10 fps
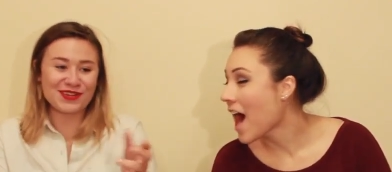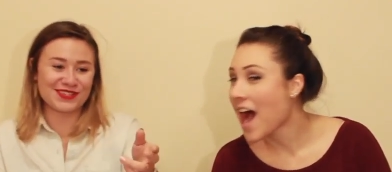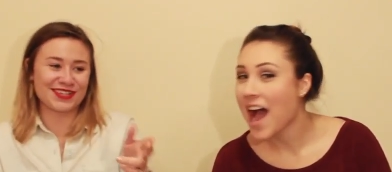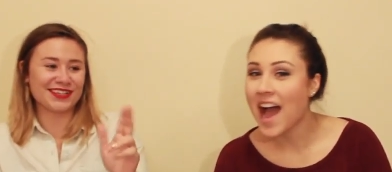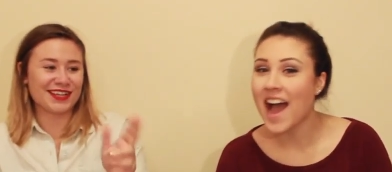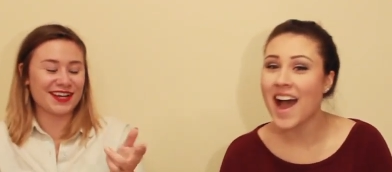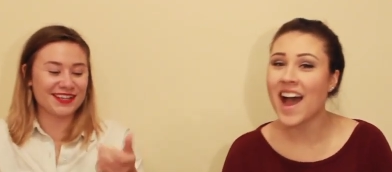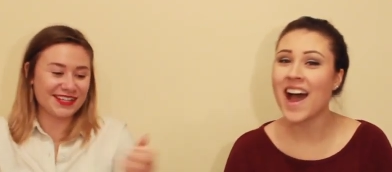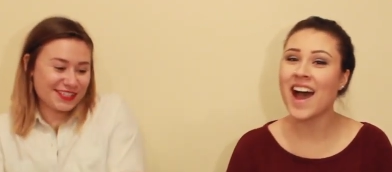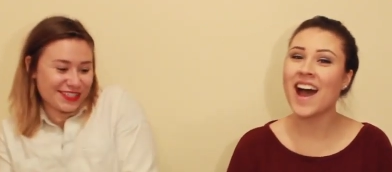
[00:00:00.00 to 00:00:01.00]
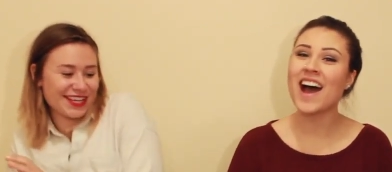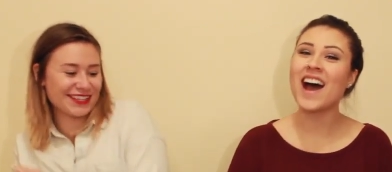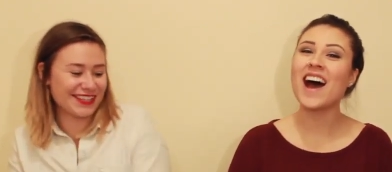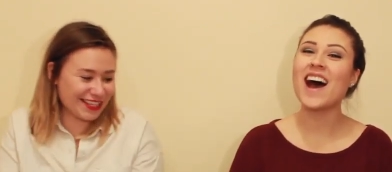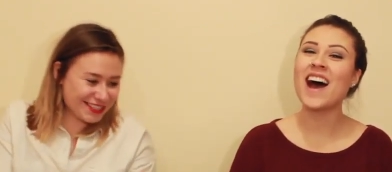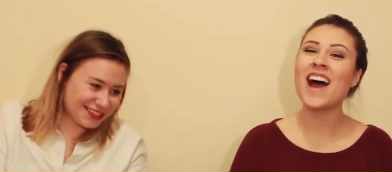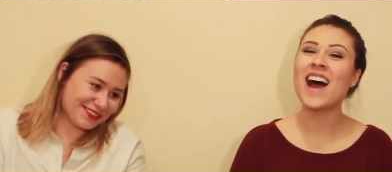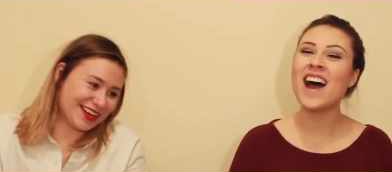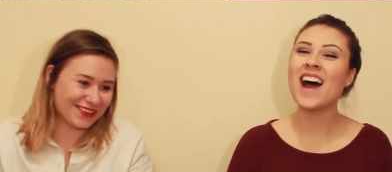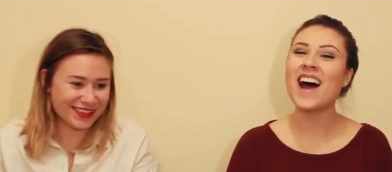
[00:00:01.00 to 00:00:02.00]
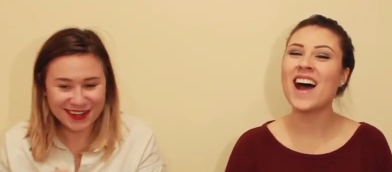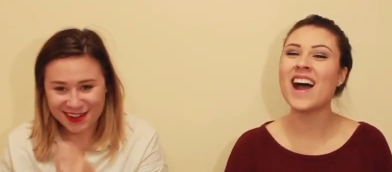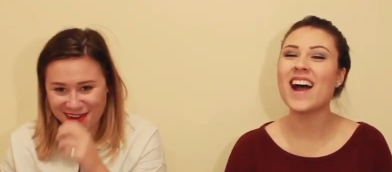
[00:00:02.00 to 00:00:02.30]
Speaker 1: there's like a gun, and he's just like dancing around it.